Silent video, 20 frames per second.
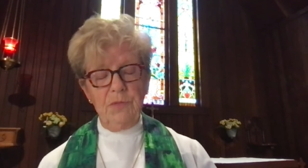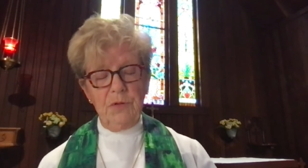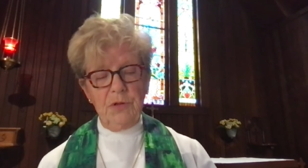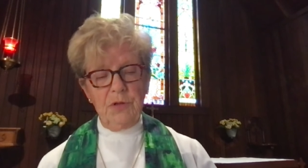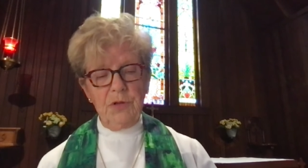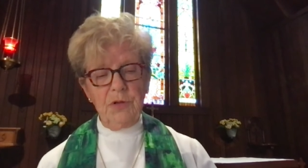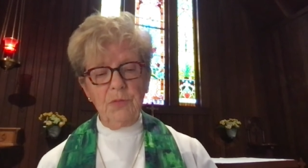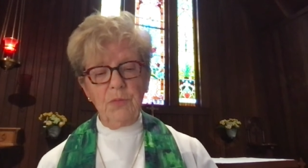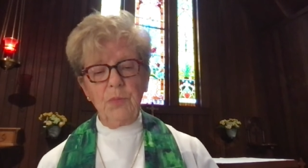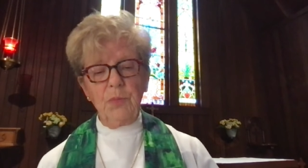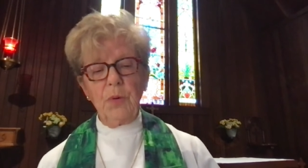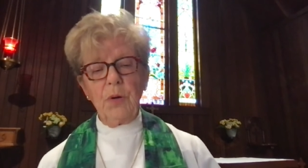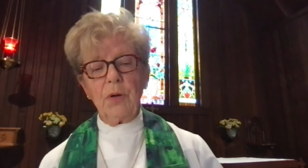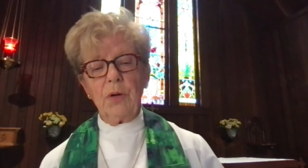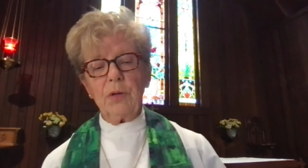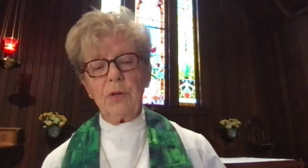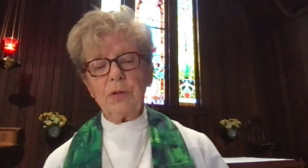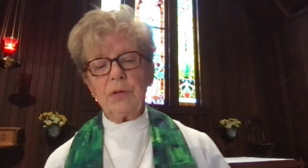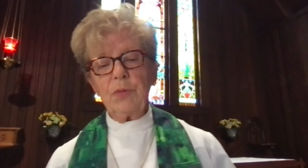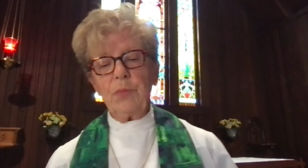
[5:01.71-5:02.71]
to the
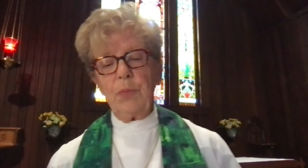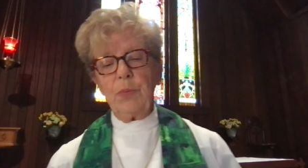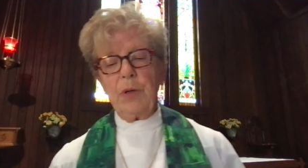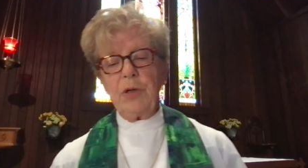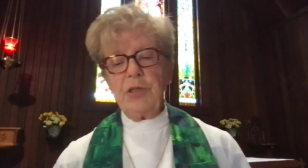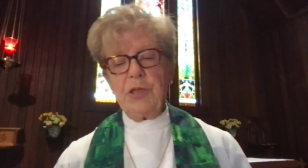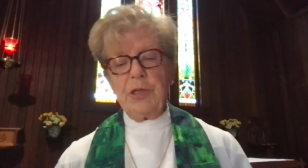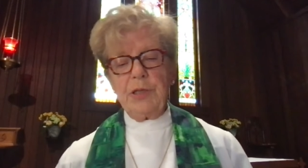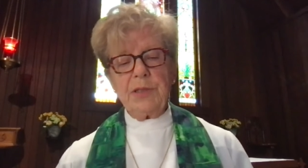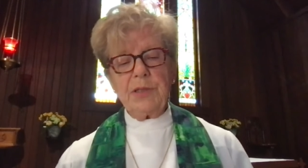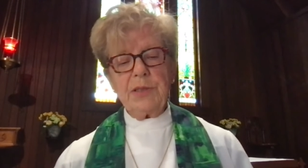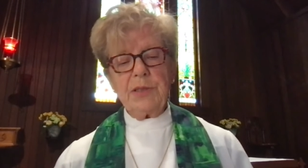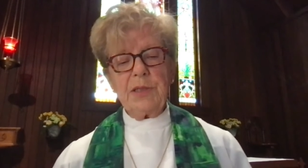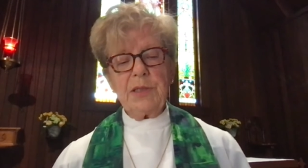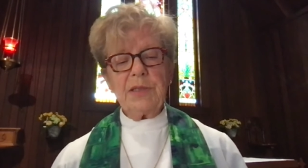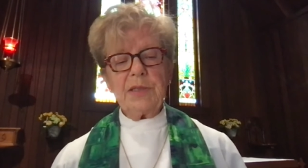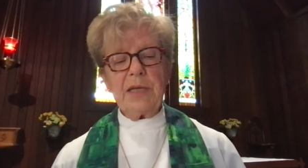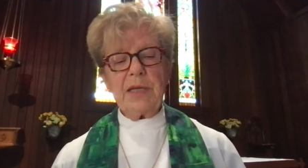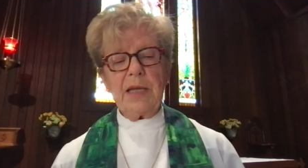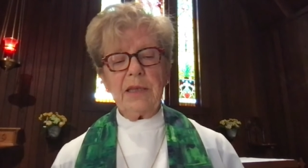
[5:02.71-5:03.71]
world where Jesus
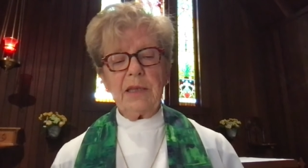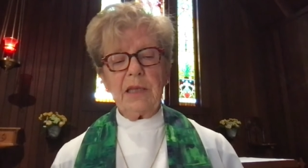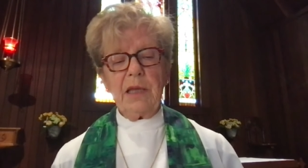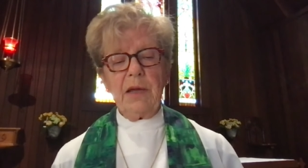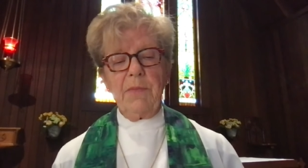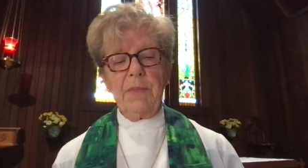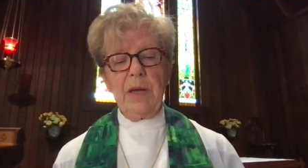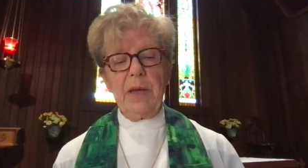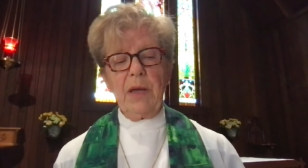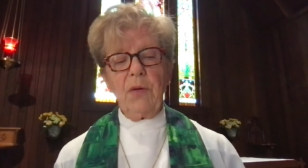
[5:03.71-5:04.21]
had sent them